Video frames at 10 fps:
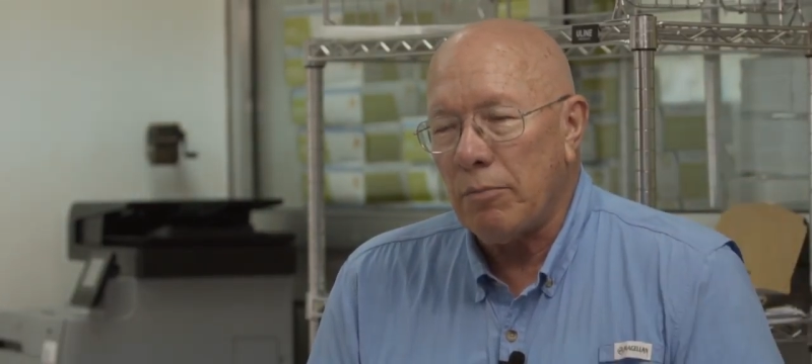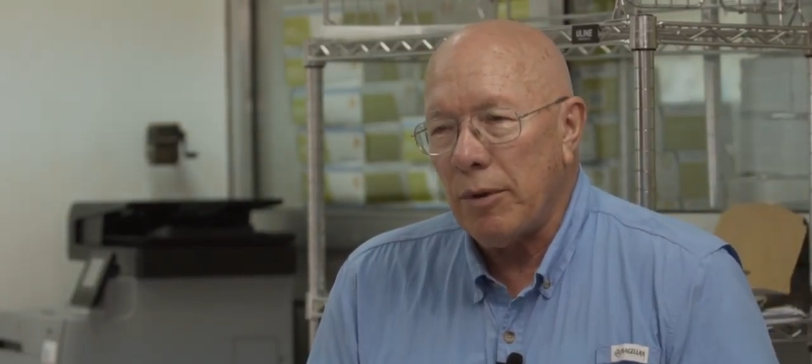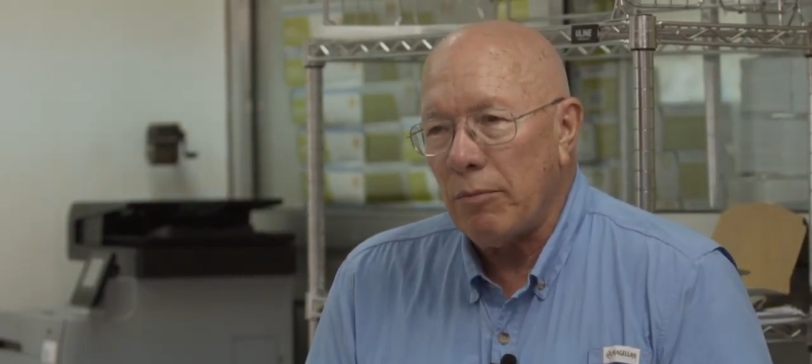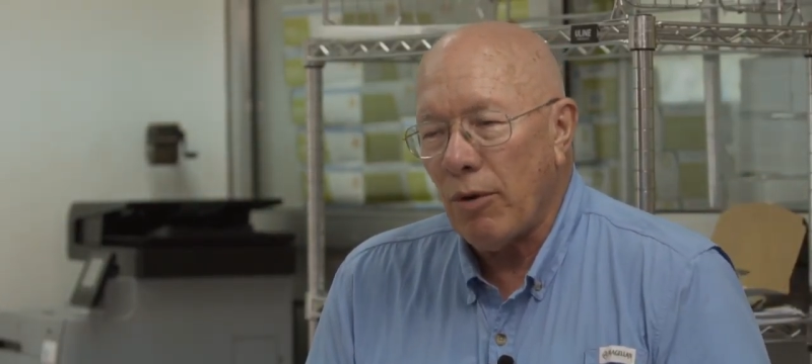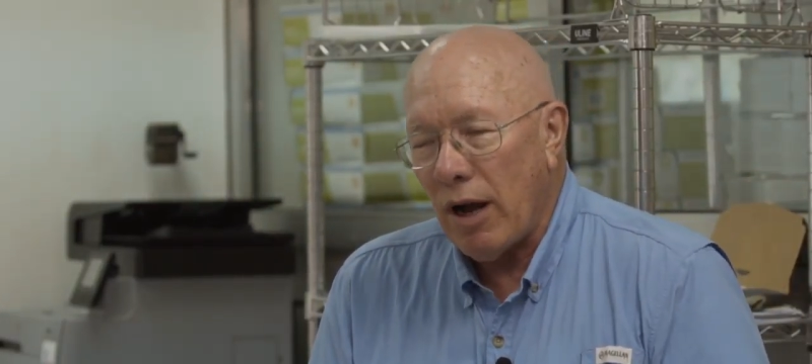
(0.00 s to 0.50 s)

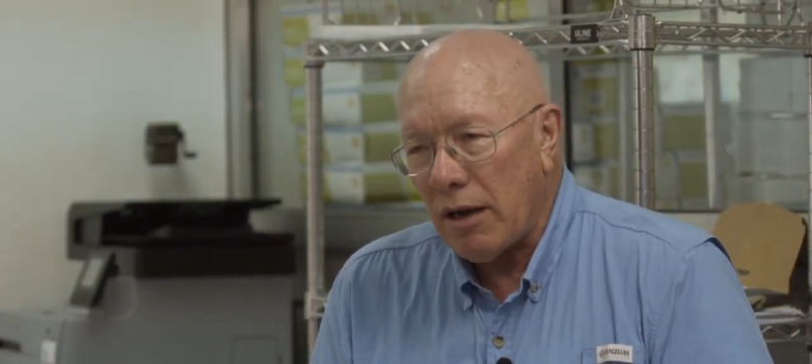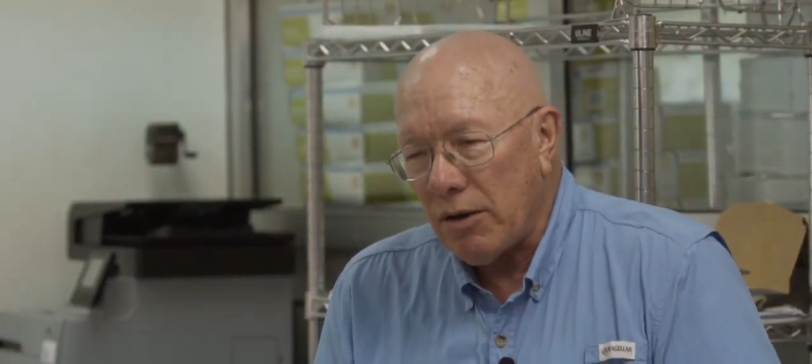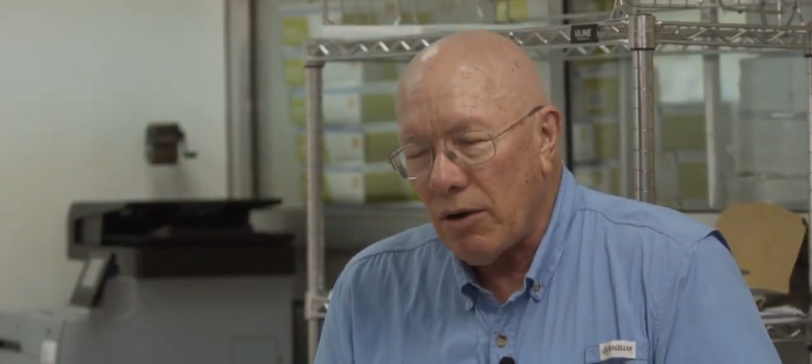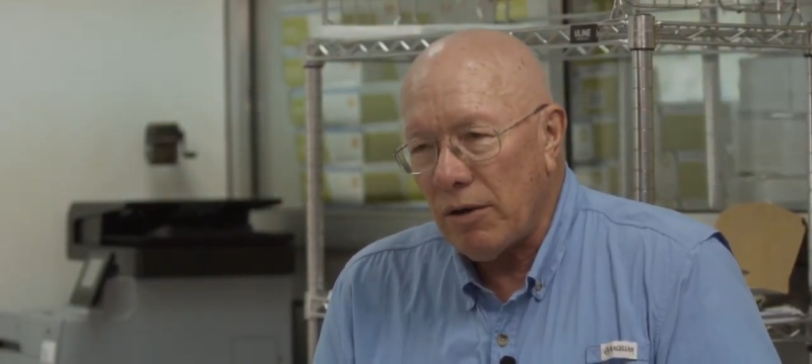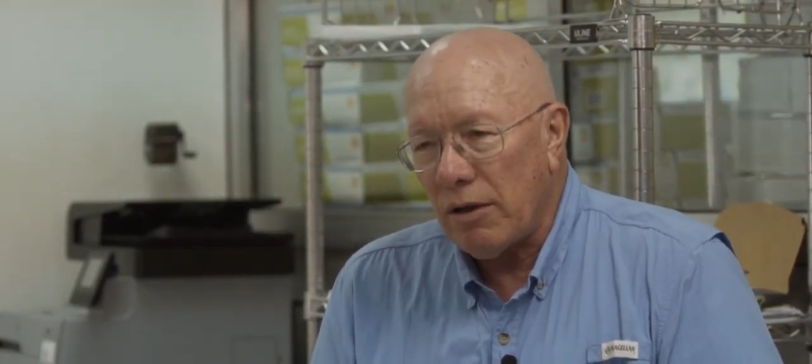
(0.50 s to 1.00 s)
up in
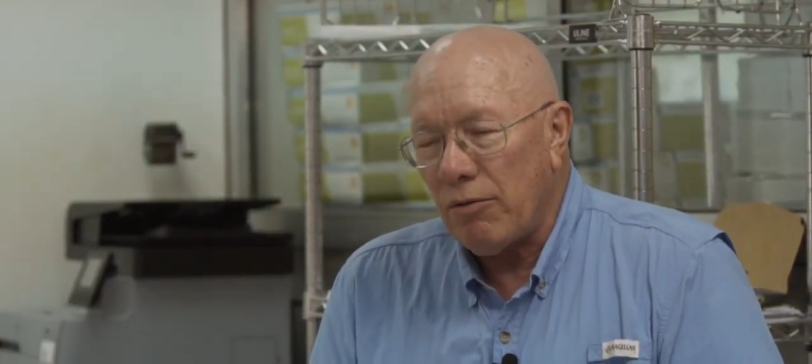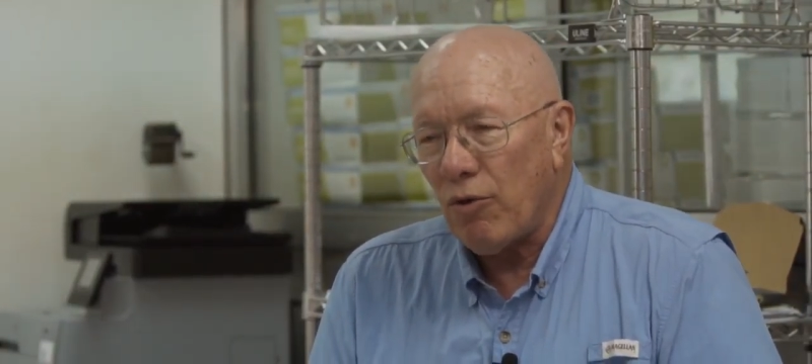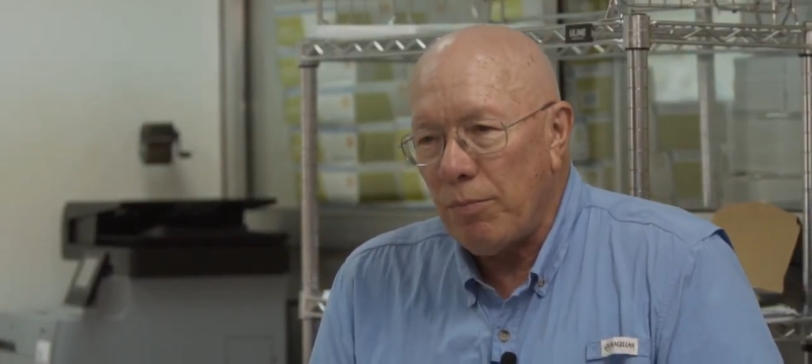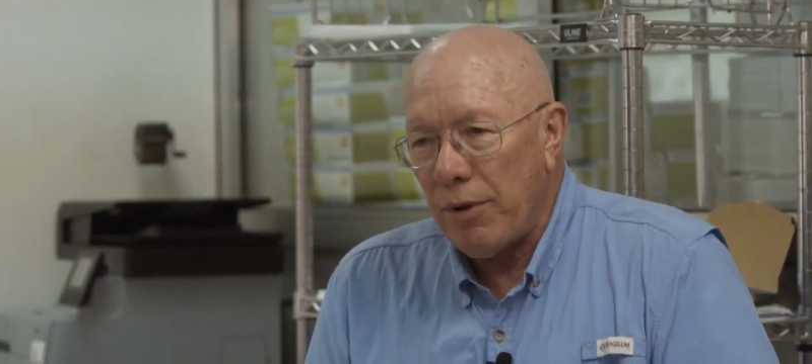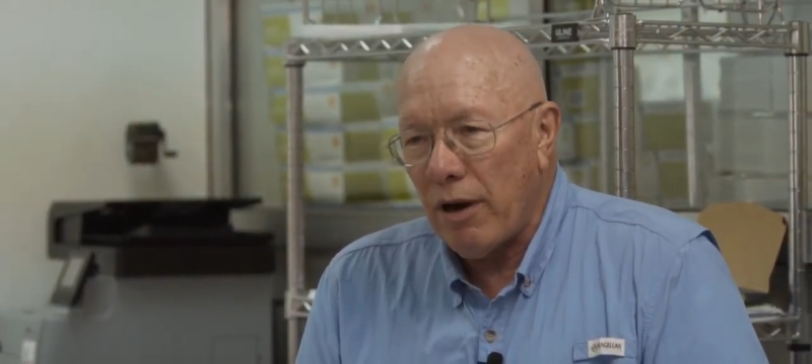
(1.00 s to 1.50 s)
Morocco, the
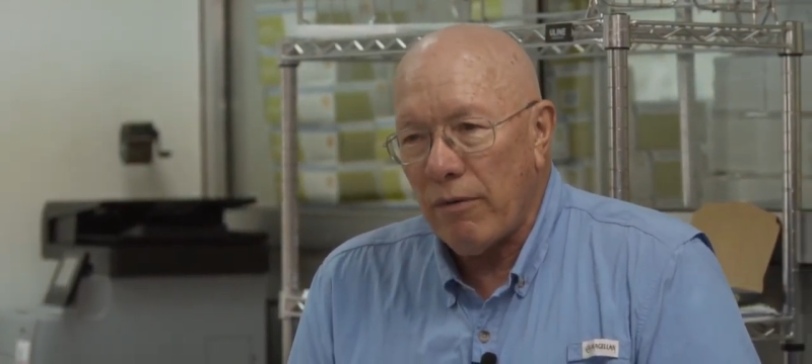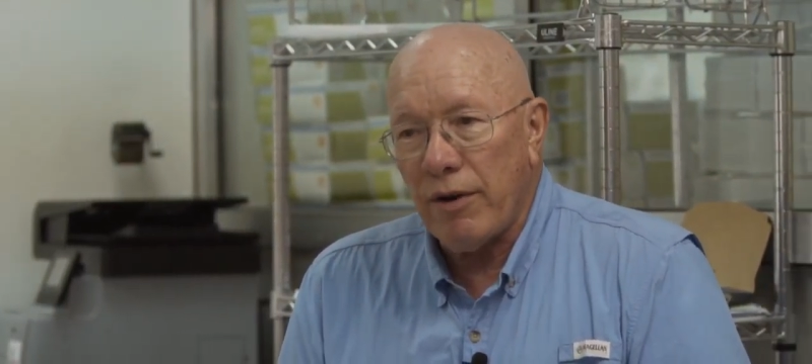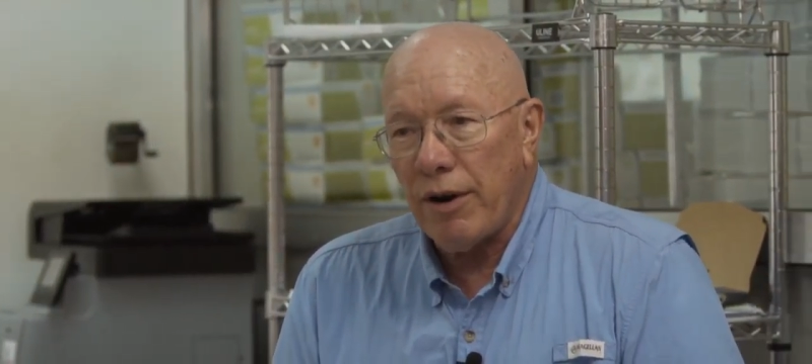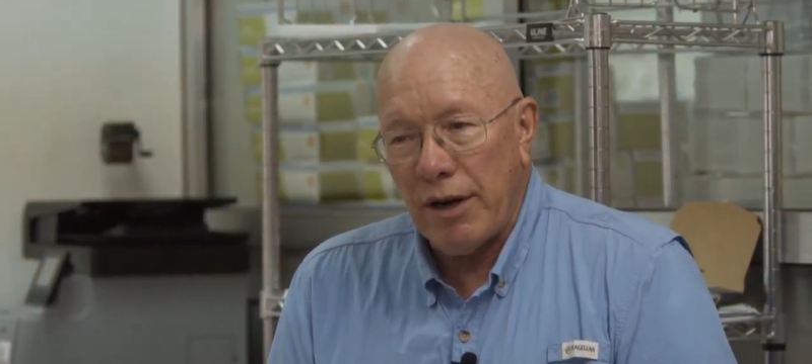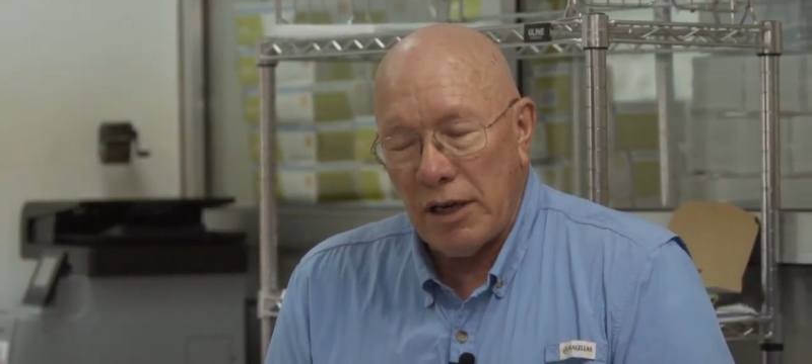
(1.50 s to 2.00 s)
group there,
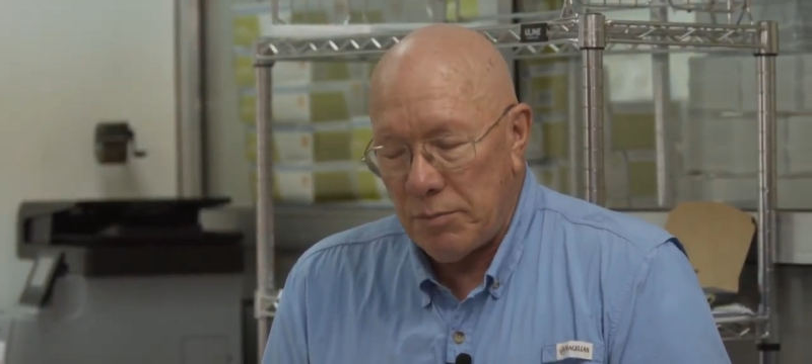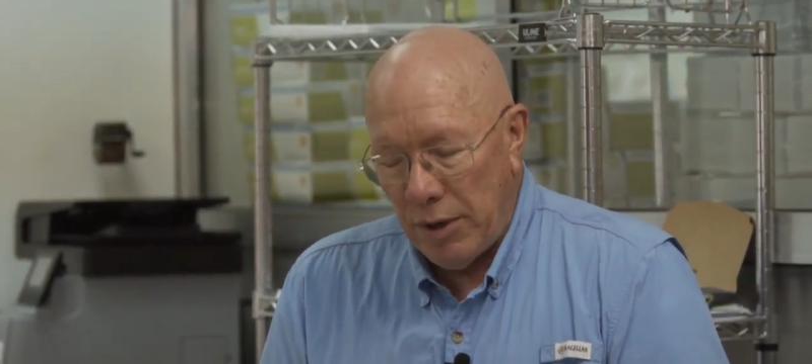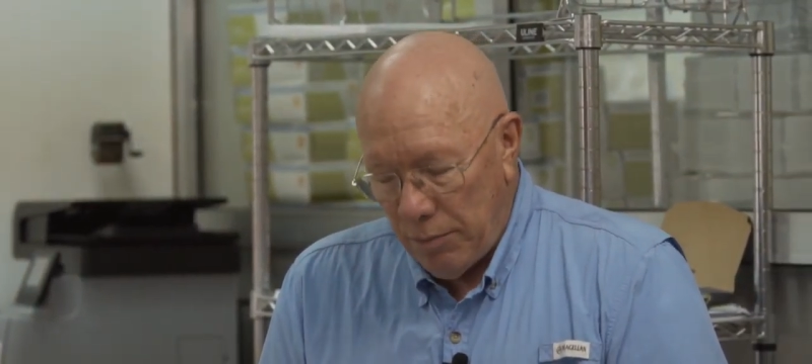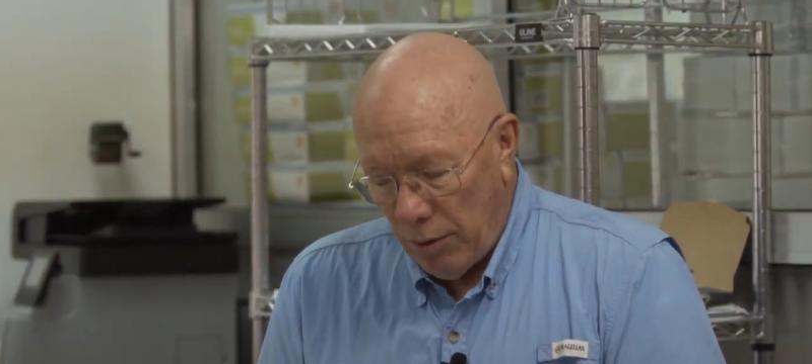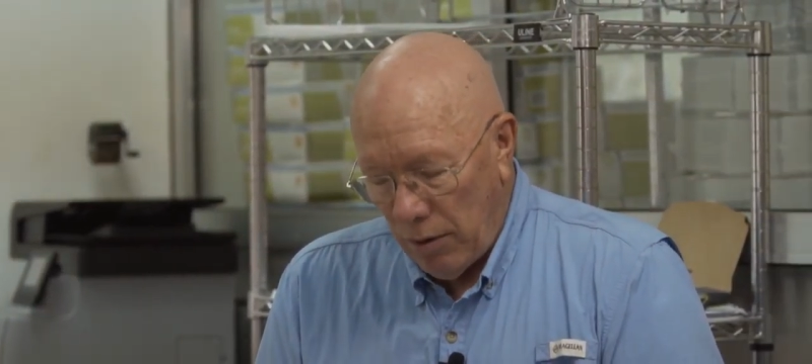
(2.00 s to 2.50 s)
very nice
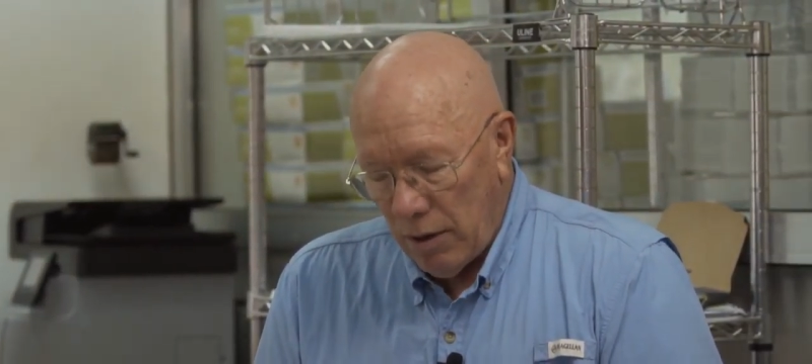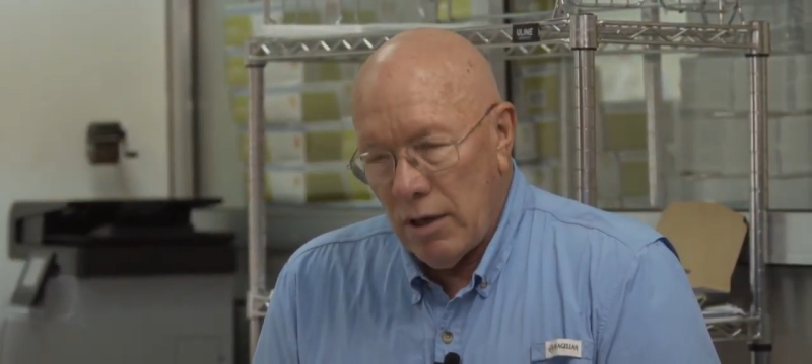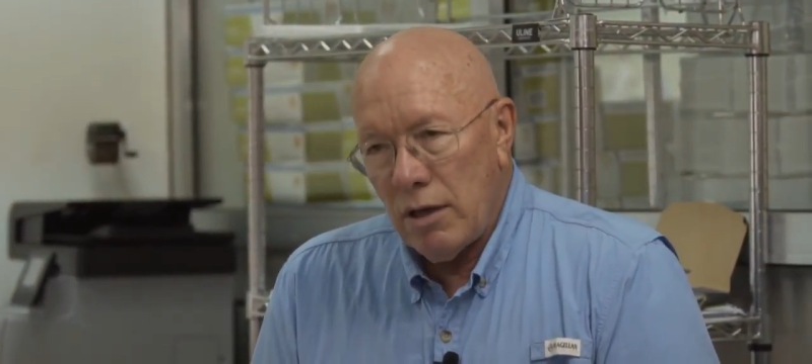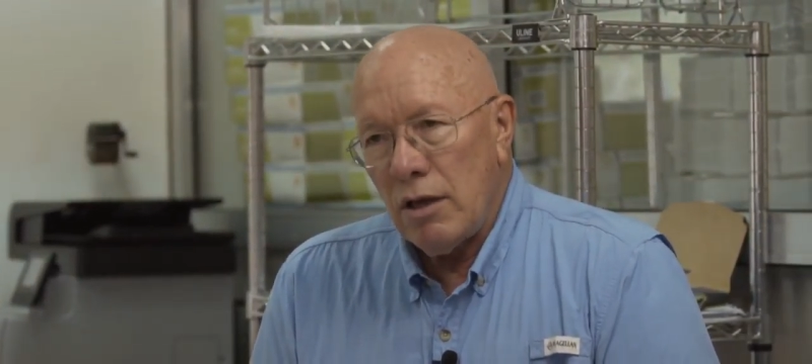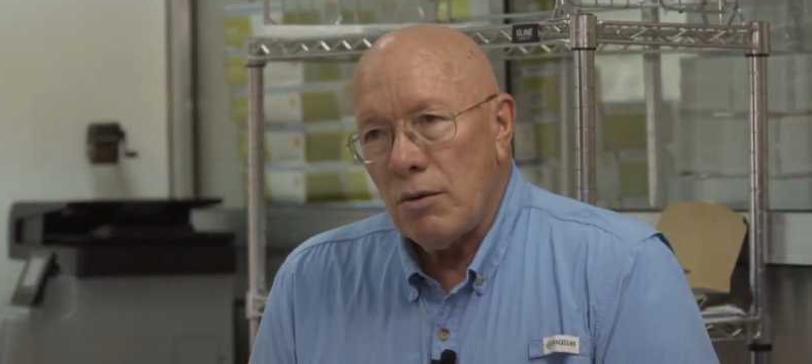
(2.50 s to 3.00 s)
people.